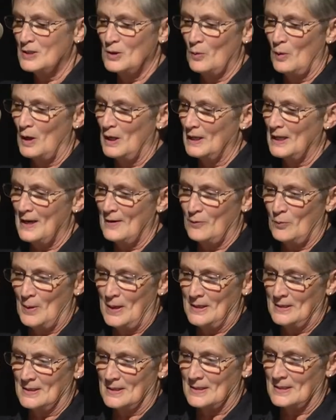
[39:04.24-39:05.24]
You all have
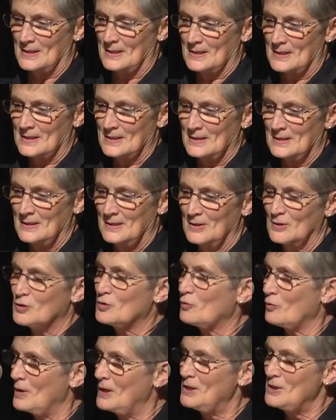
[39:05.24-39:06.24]
weaknesses.
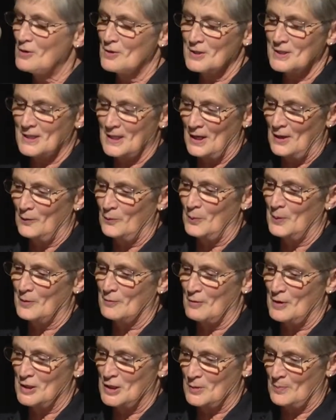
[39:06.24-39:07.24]
Treat yourself with
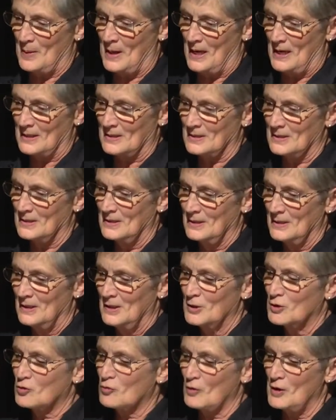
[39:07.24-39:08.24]
respect.
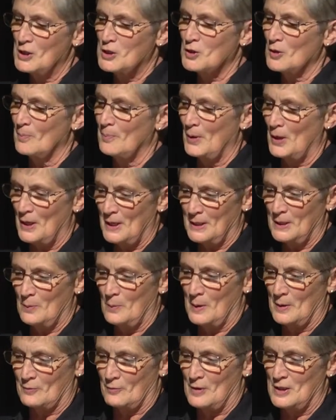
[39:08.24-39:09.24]
Treat your body
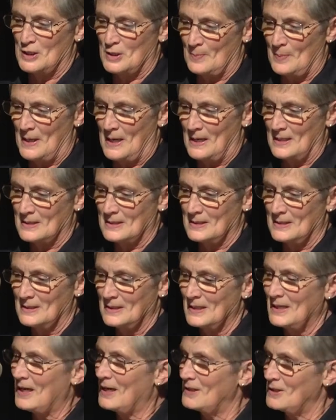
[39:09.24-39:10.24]
with respect.
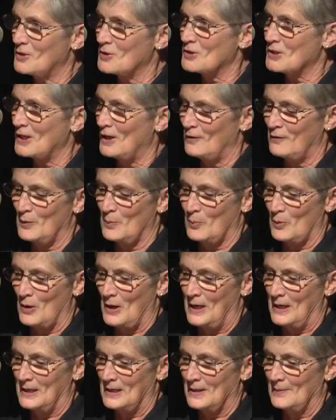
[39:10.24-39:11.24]
Cut yourself a
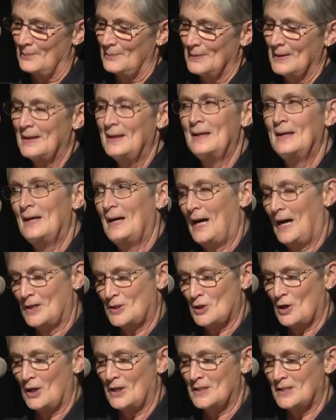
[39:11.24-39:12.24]
break. I
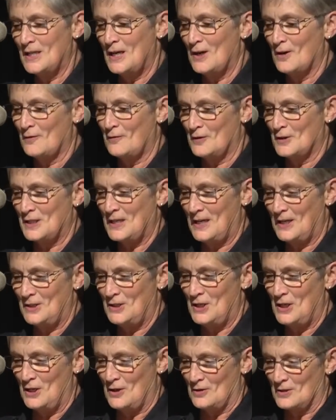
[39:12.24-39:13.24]
taught DARE for
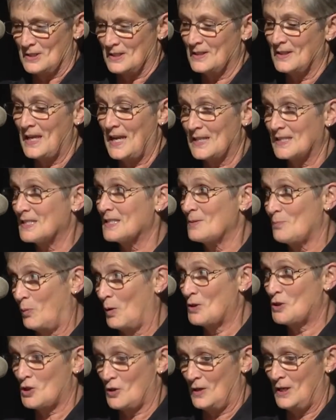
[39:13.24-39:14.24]
10 years. That's
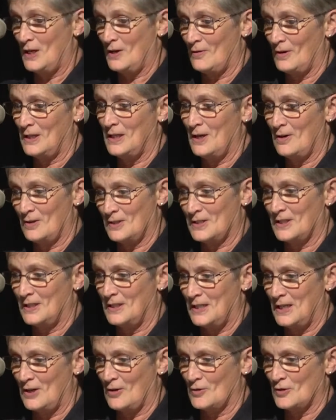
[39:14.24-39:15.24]
what you're hearing here as the
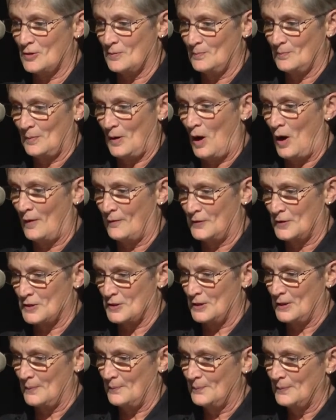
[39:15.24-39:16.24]
DARE
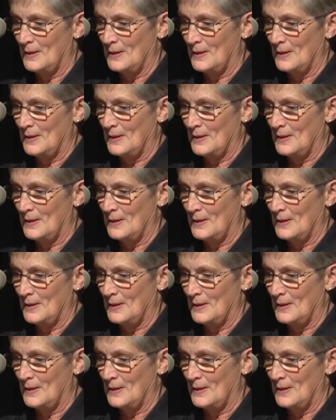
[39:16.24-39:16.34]
officer.